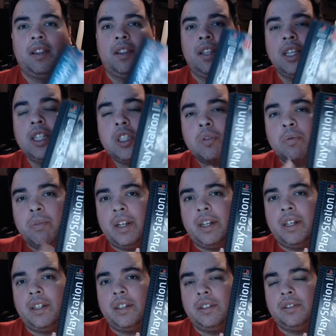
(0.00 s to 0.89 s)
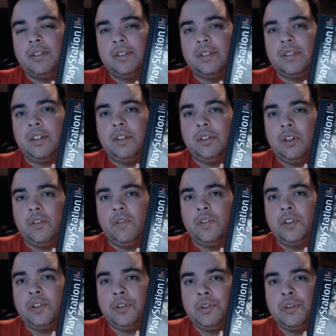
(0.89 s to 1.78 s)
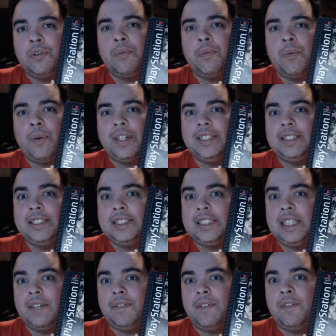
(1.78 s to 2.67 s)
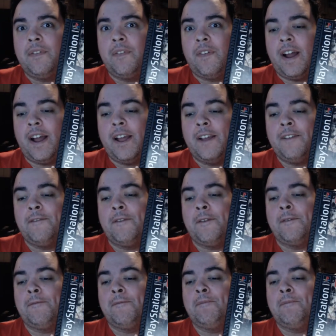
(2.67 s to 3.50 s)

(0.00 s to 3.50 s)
This one sold over 2.75